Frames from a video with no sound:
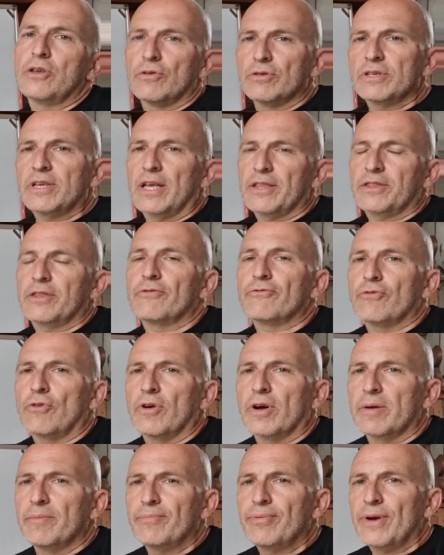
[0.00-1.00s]
don't get the
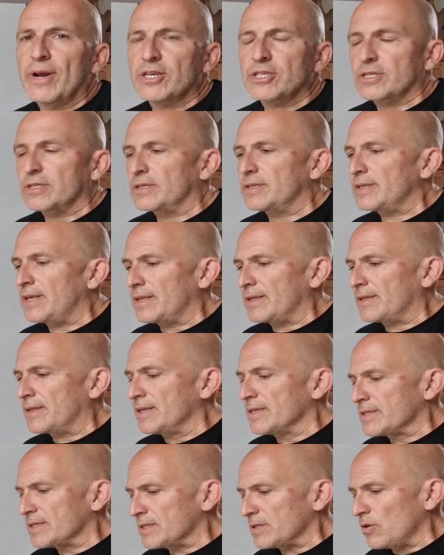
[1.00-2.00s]
wrong impression
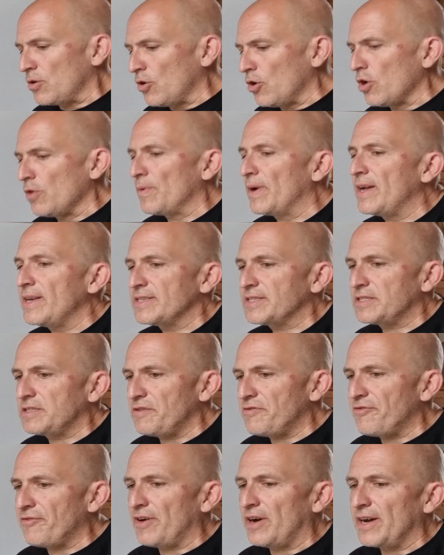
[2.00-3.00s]
that this always
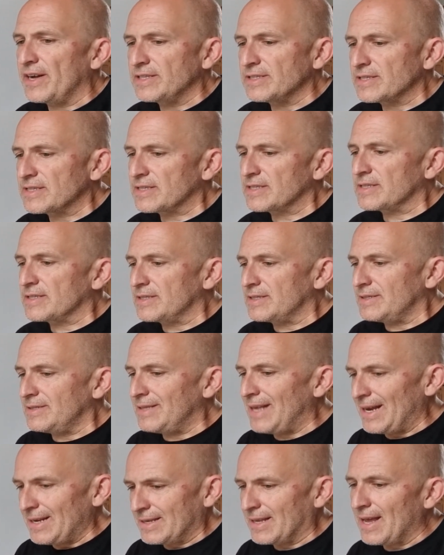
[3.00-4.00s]
defines
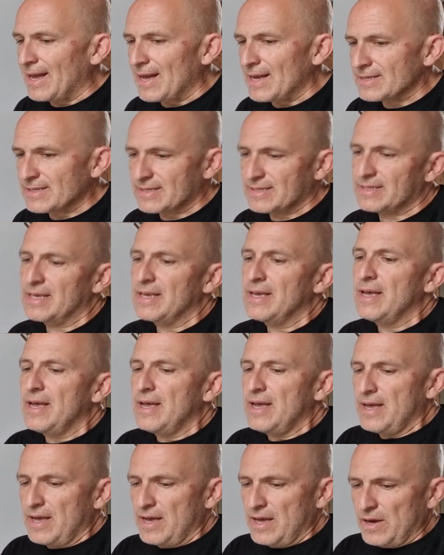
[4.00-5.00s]
that gas
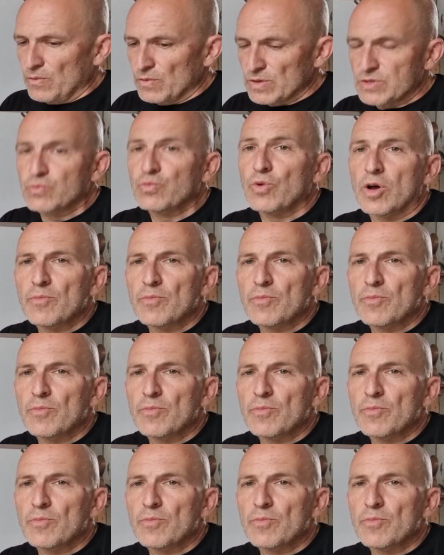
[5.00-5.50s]
with